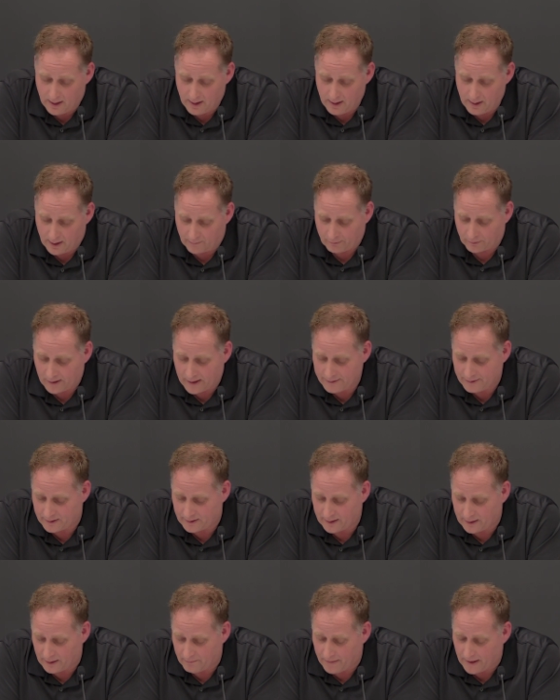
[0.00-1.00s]
of a resident
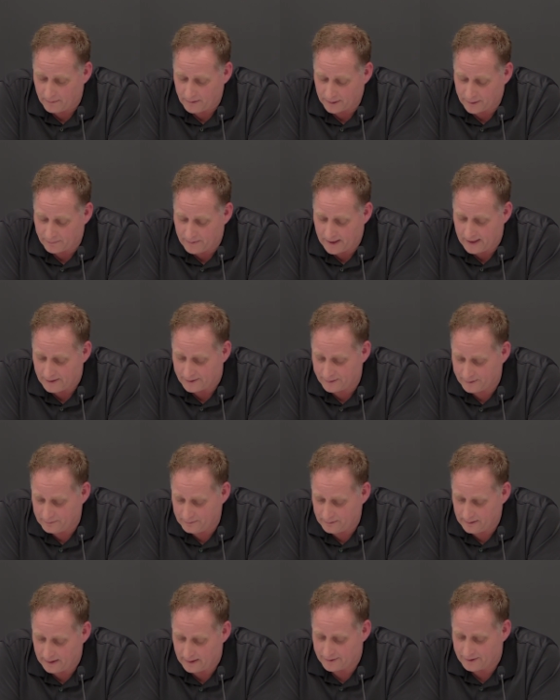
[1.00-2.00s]
in a public space
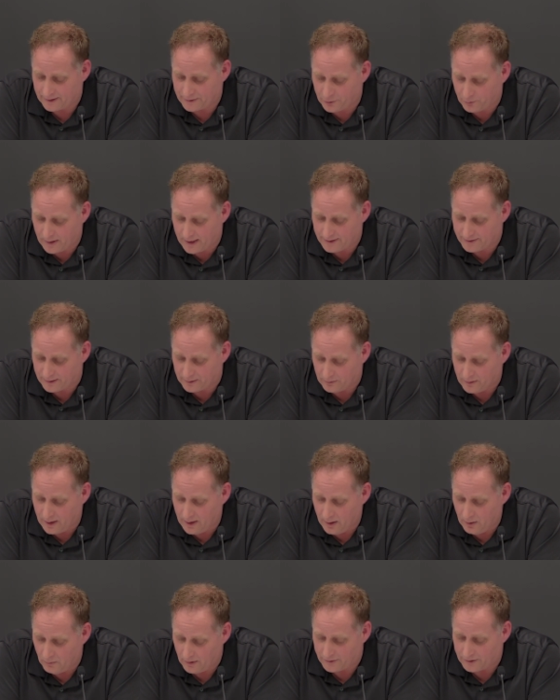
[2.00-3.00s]
in a situation
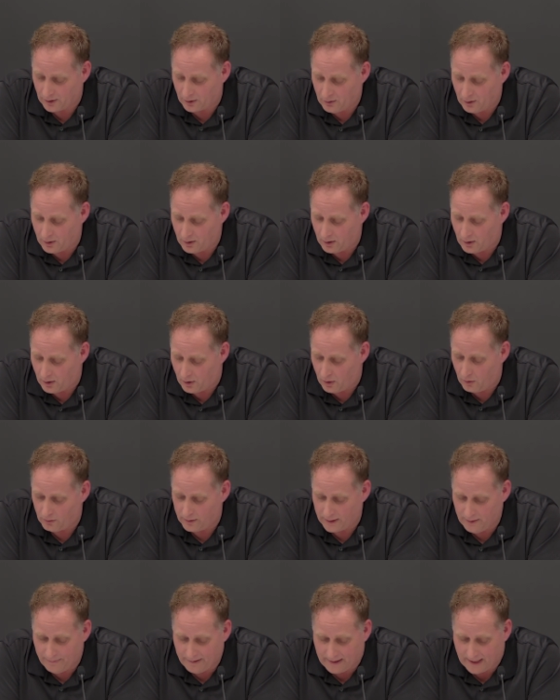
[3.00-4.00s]
which only
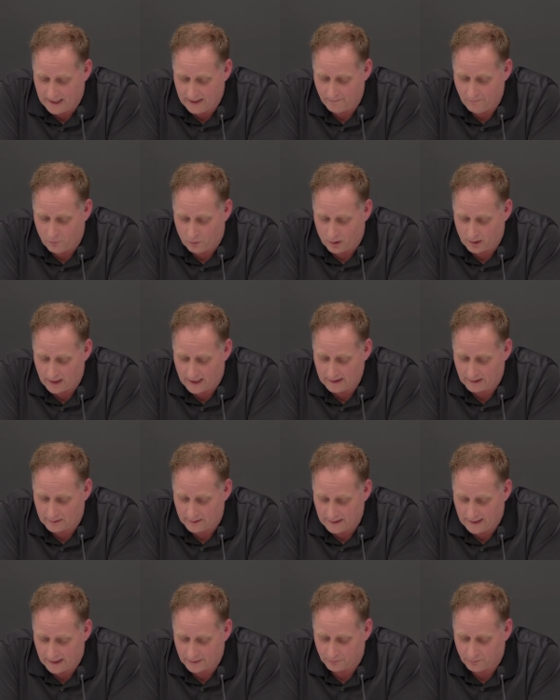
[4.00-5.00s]
became more
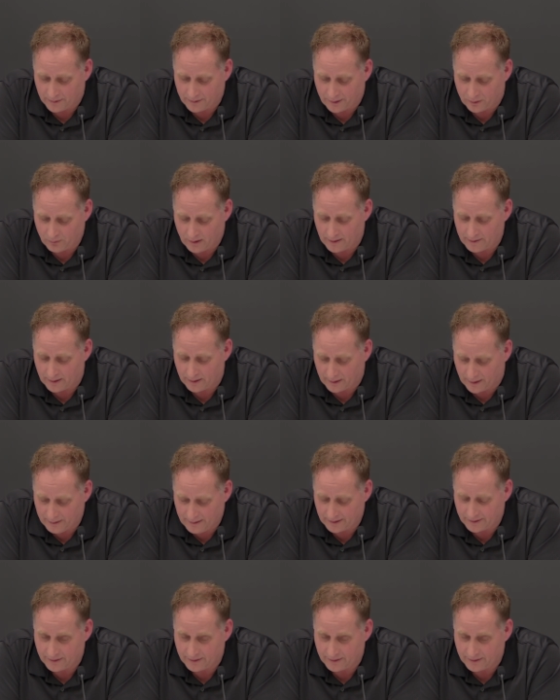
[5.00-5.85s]
likely as winter weather conditions